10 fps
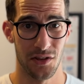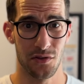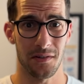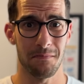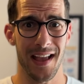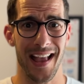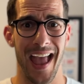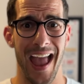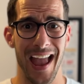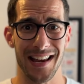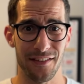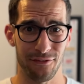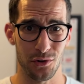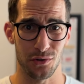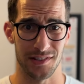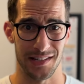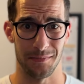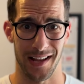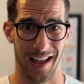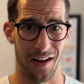you can make any food
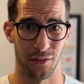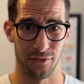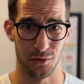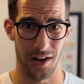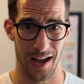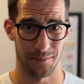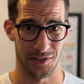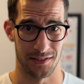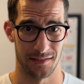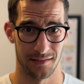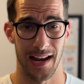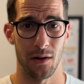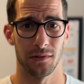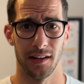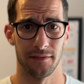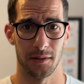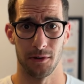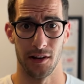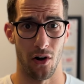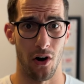seem like a health food option. And I would love to
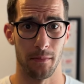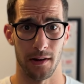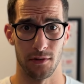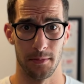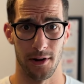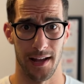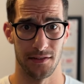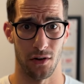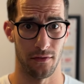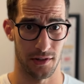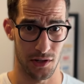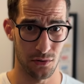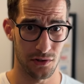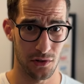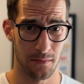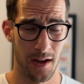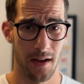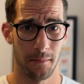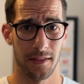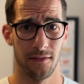bring all my rebrands over to YouTube,
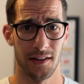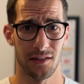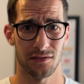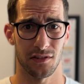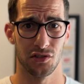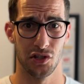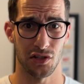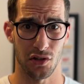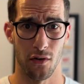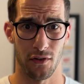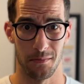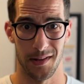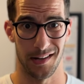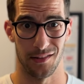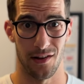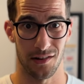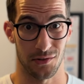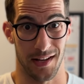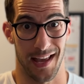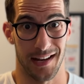but the videos are just over a minute long,
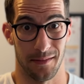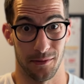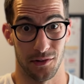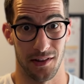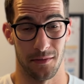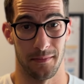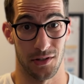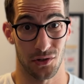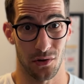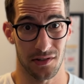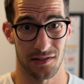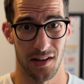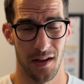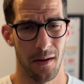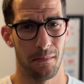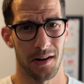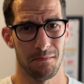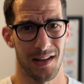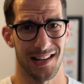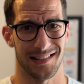so I can't upload them as shorts but a
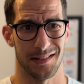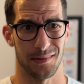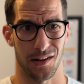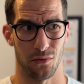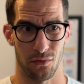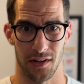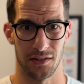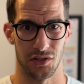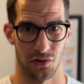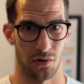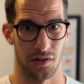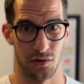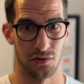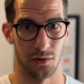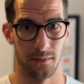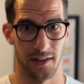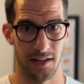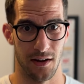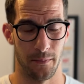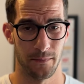minute seems like a really short YouTube
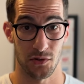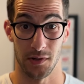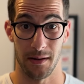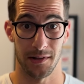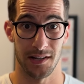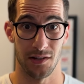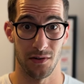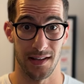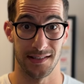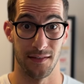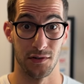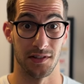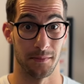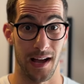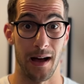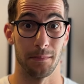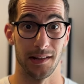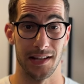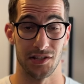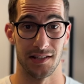video. So what I'm gonna do is give you some
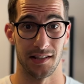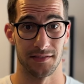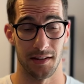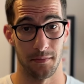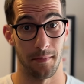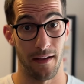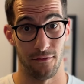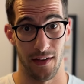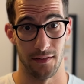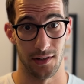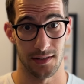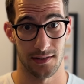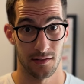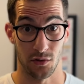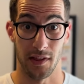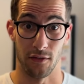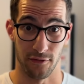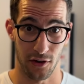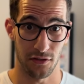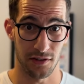compilations of some of my favorites. So without
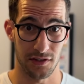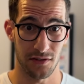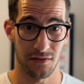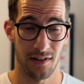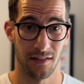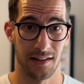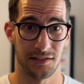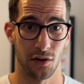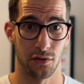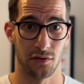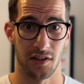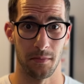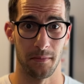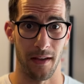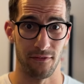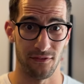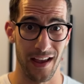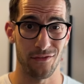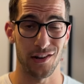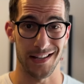further ado, let's go through some of my
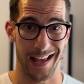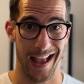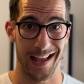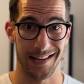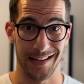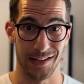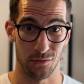favorite candy